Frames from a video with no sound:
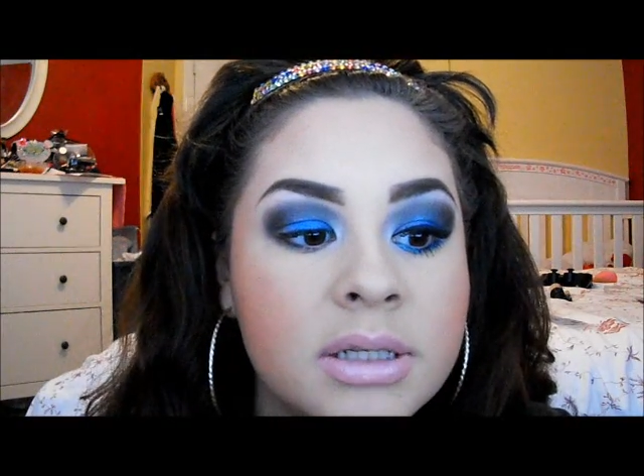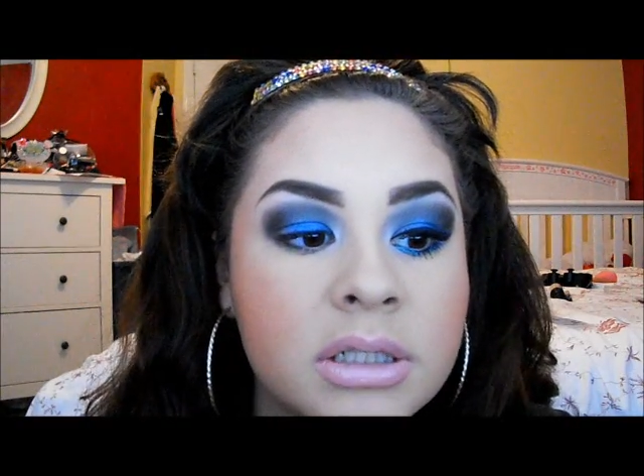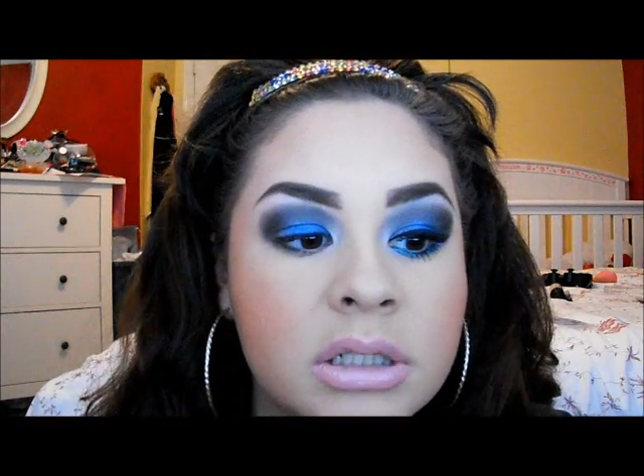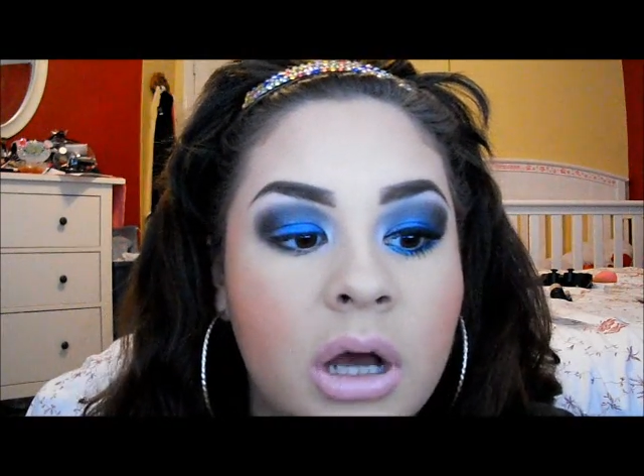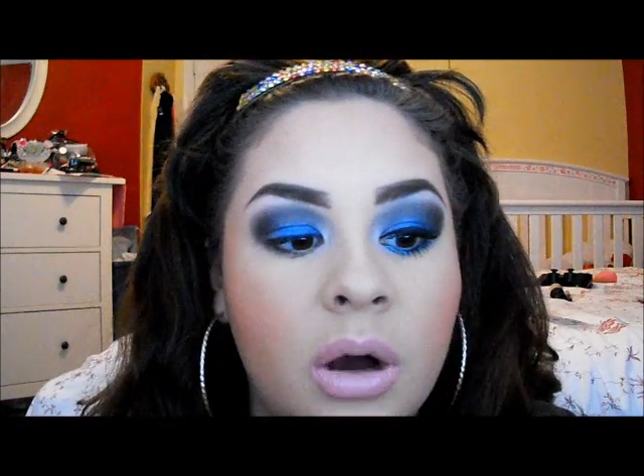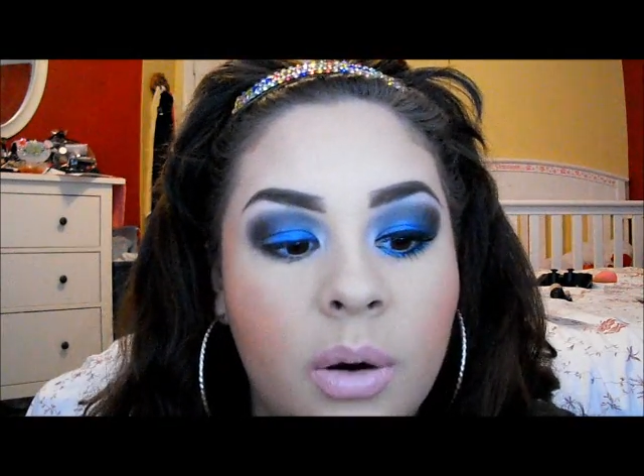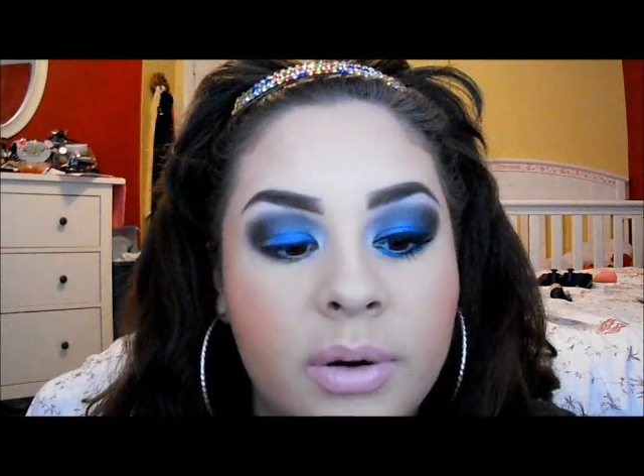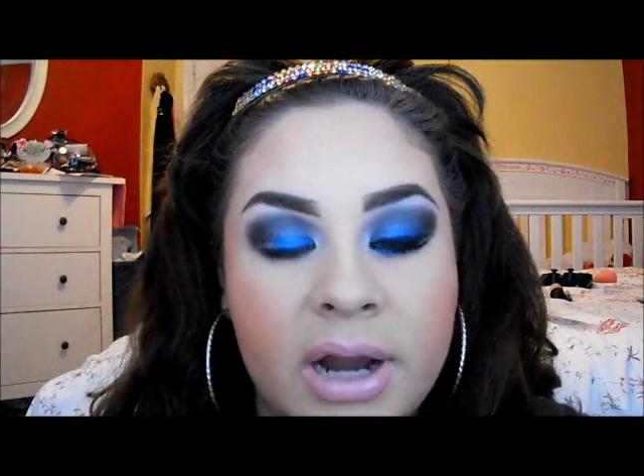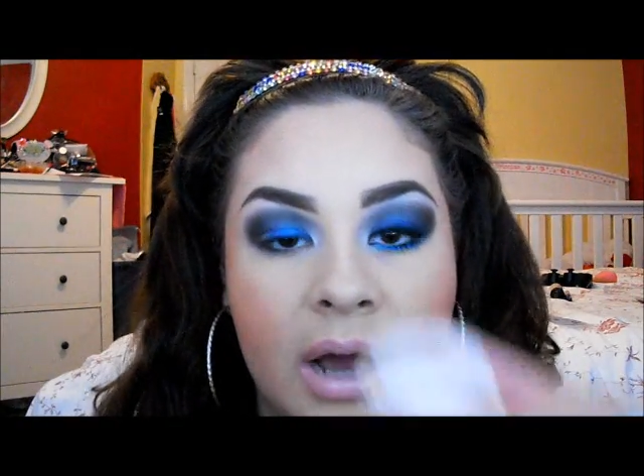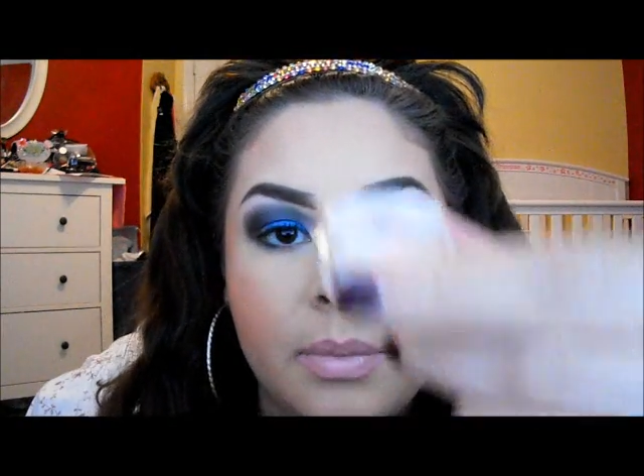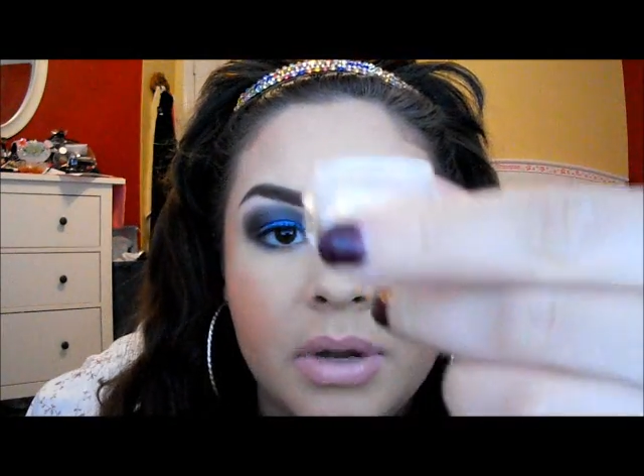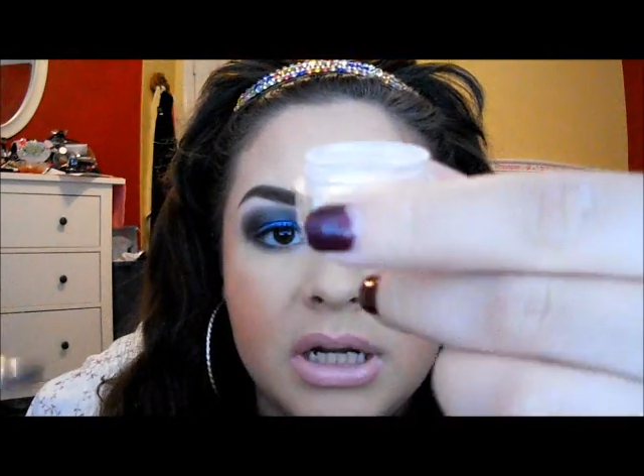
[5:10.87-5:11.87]
So
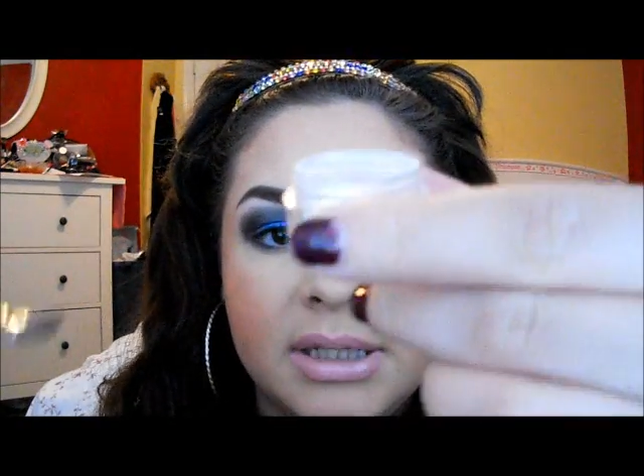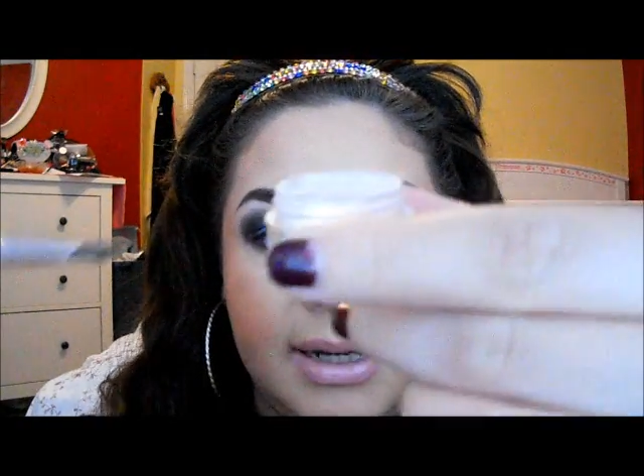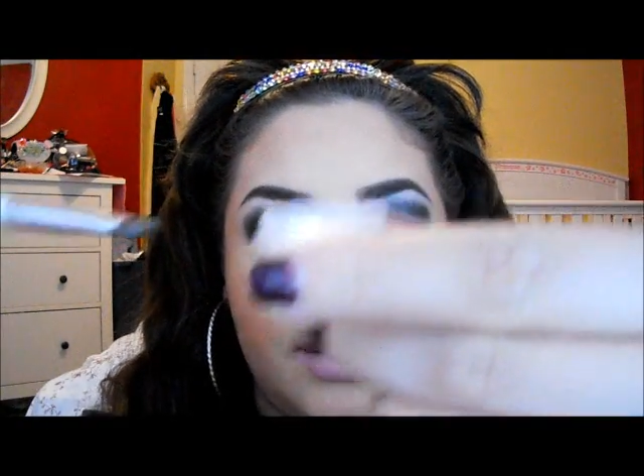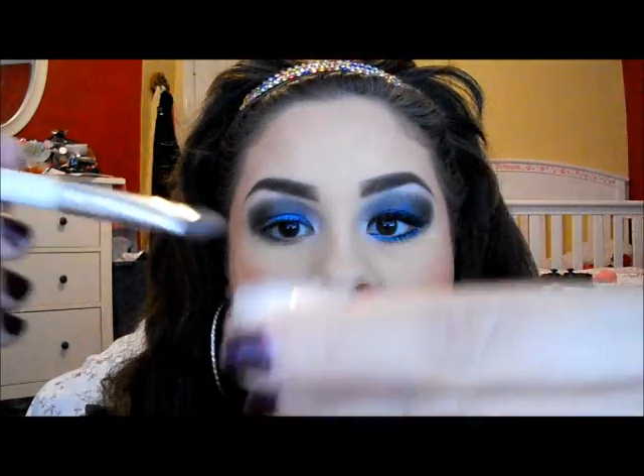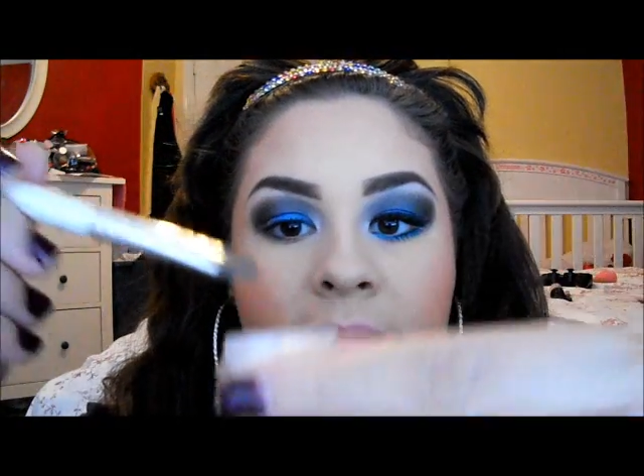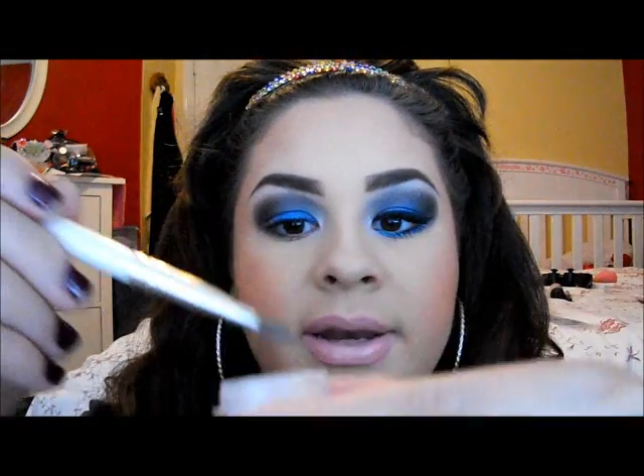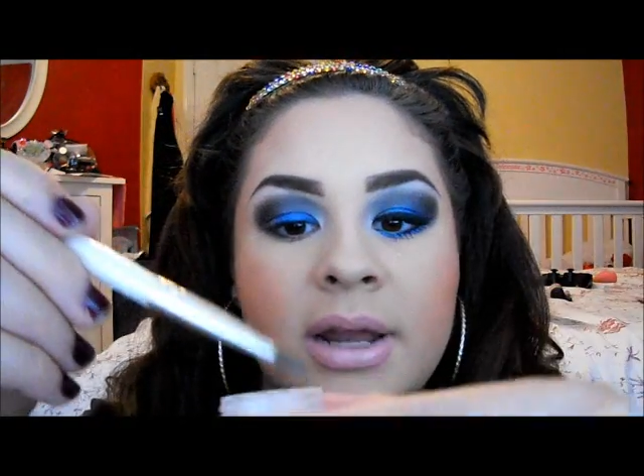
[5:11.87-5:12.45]
now I'm going to take white